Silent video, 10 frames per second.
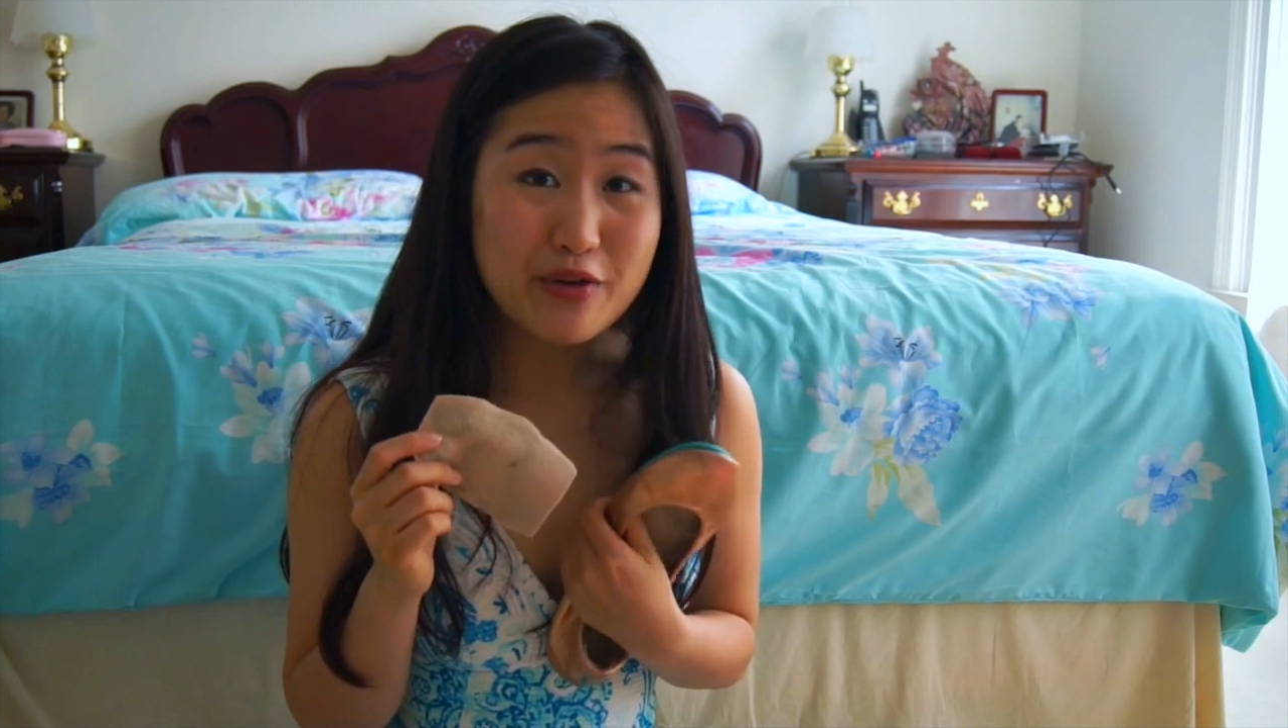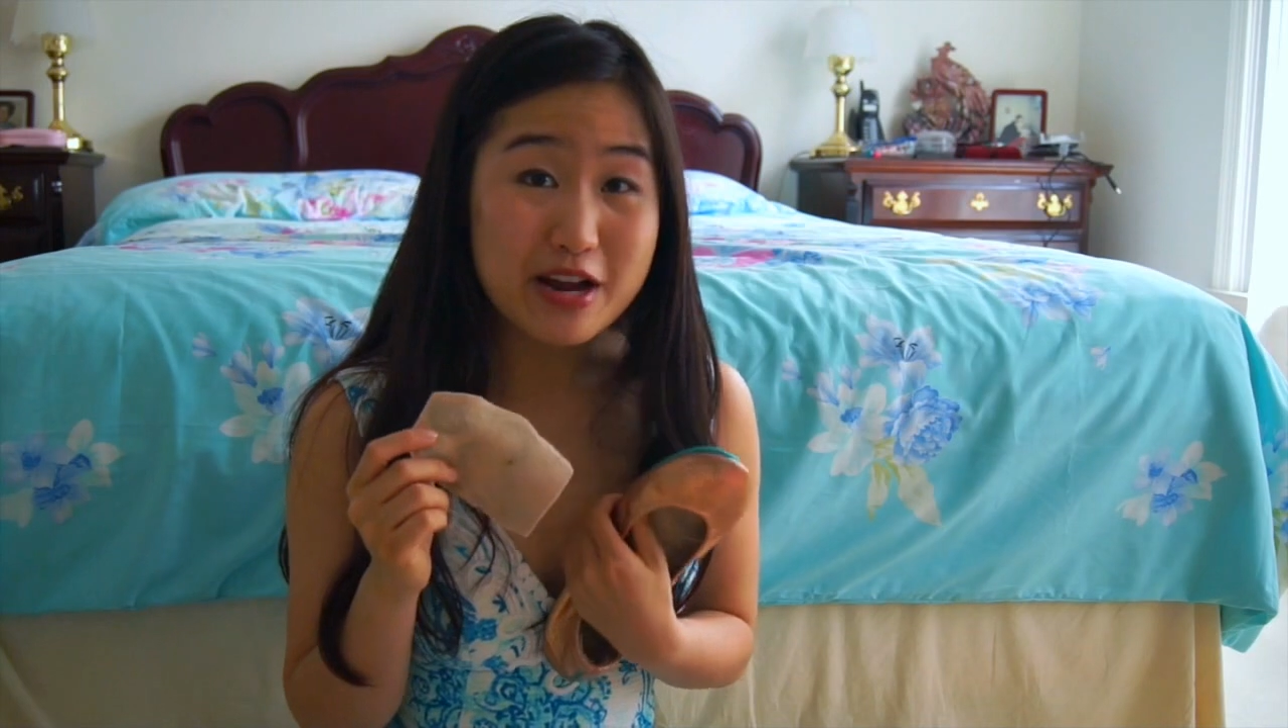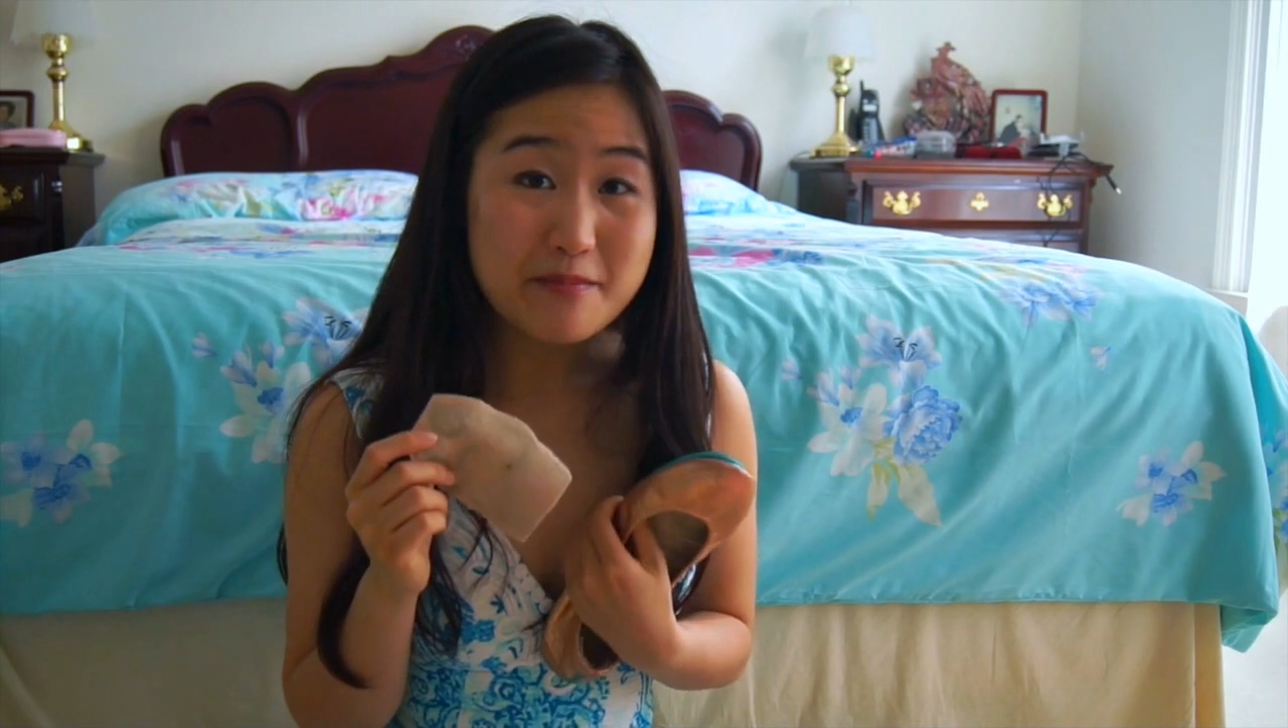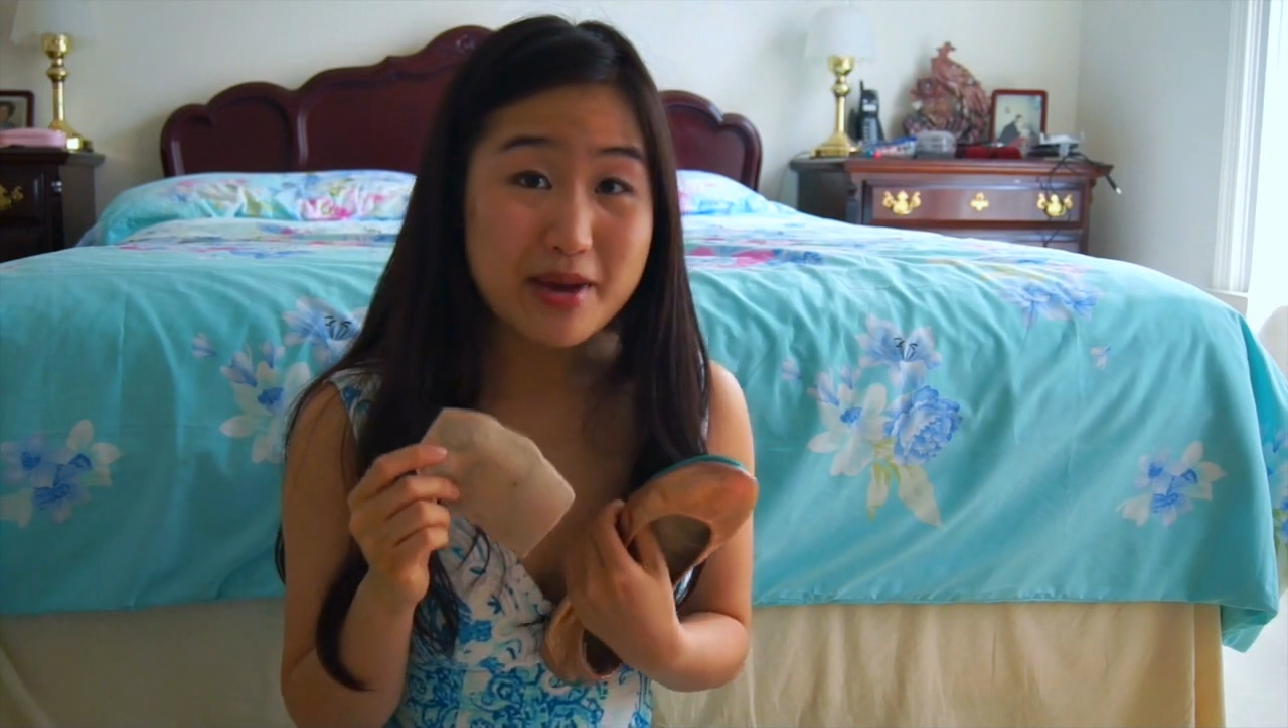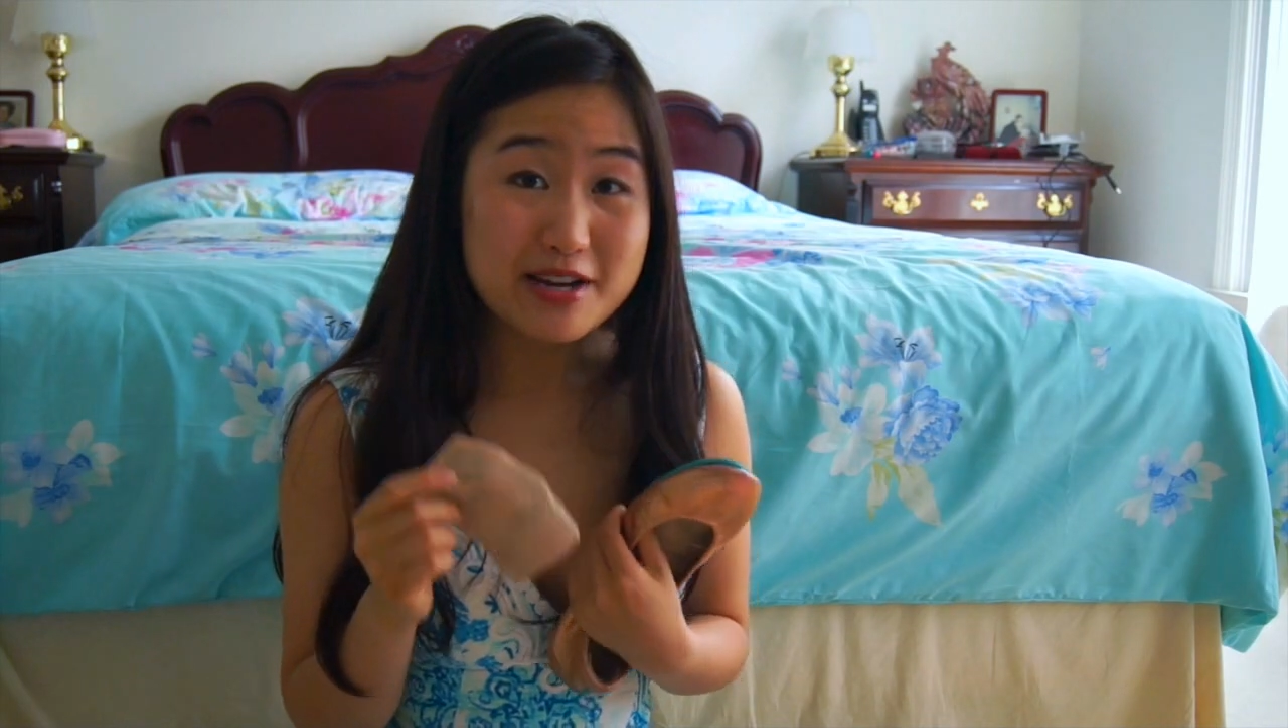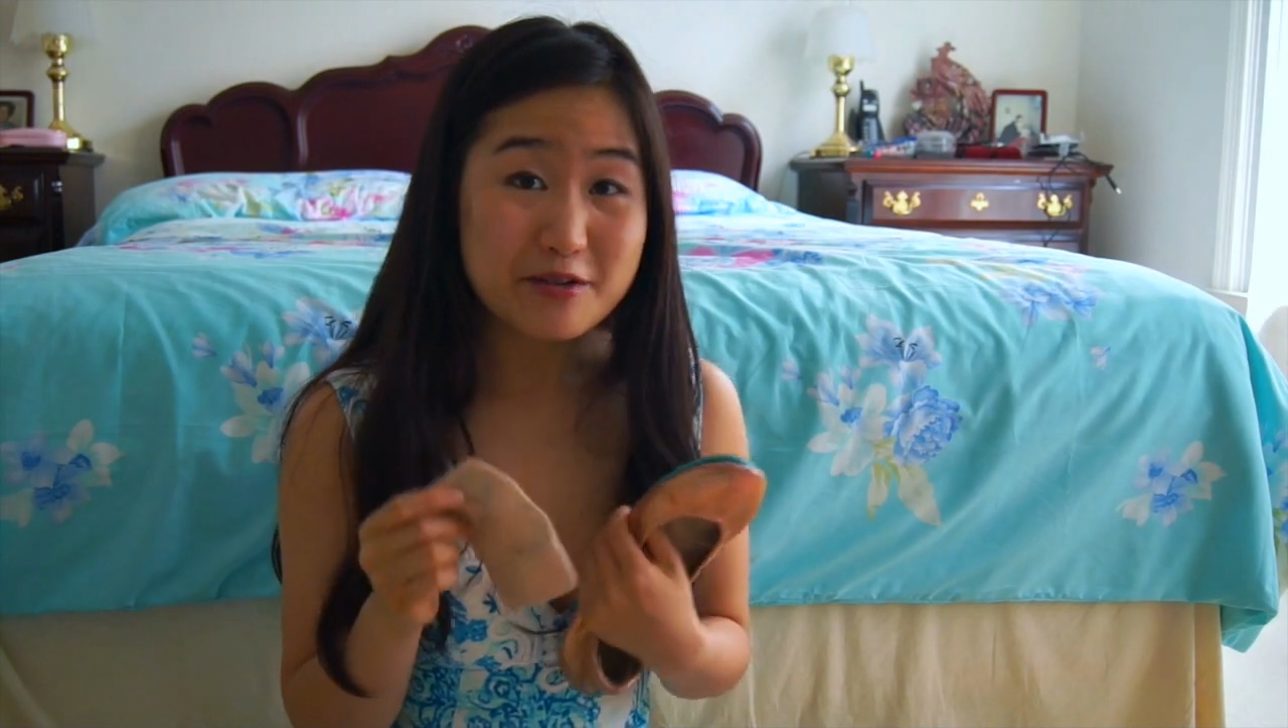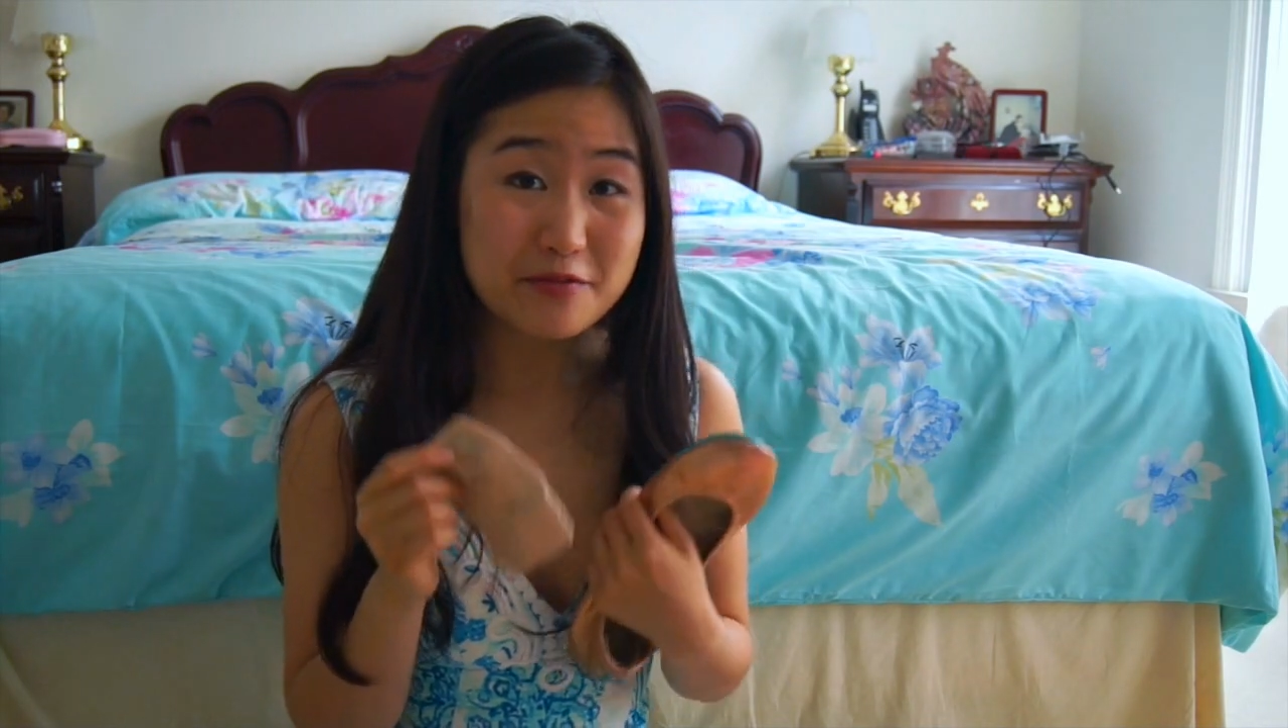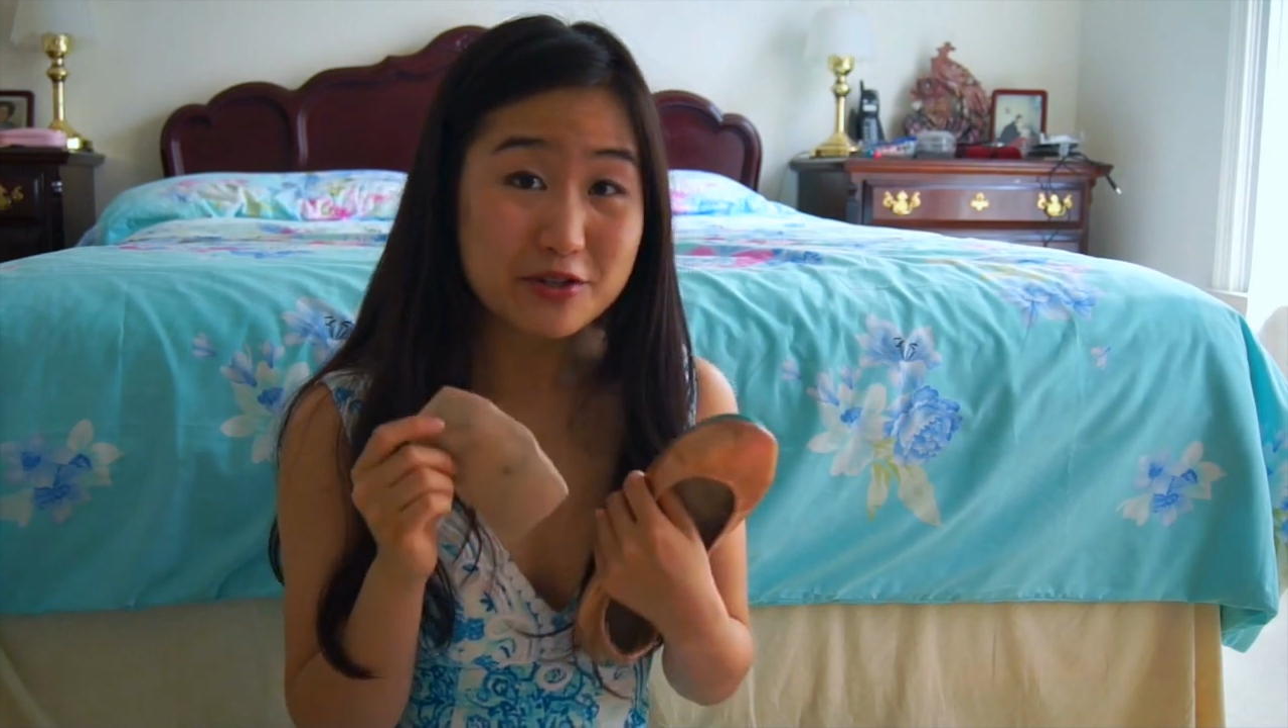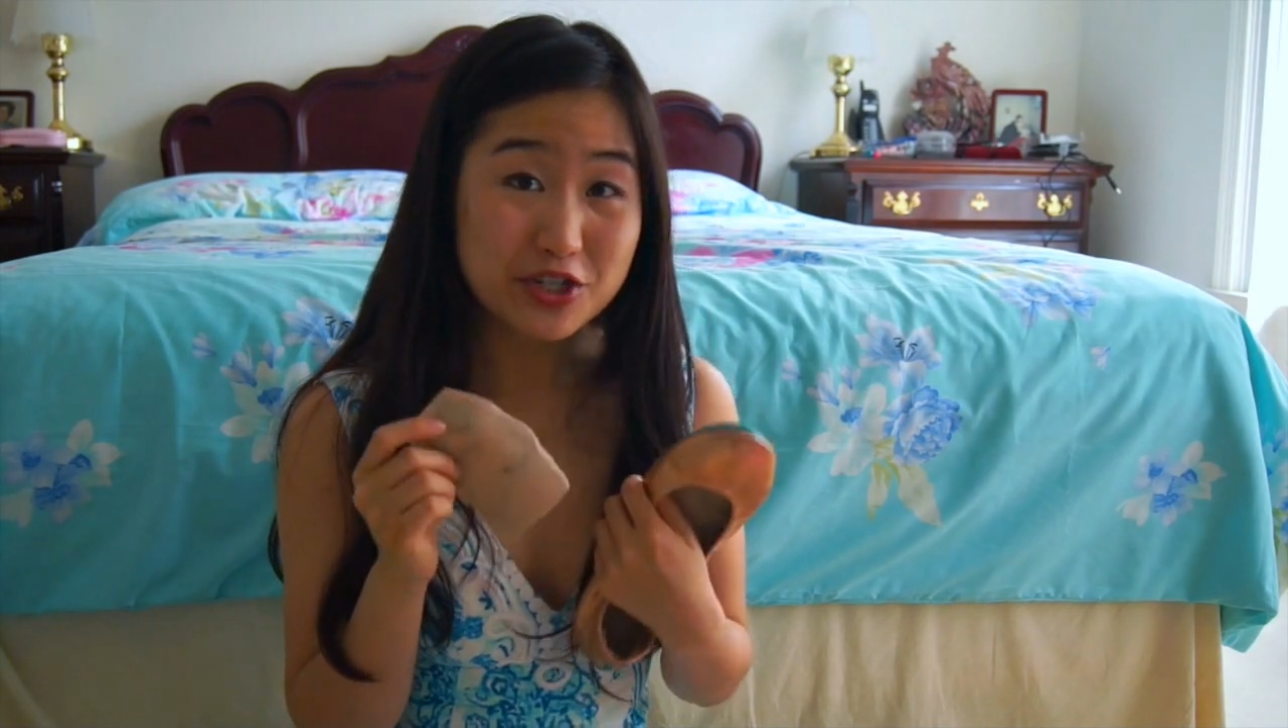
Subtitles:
recommend if you're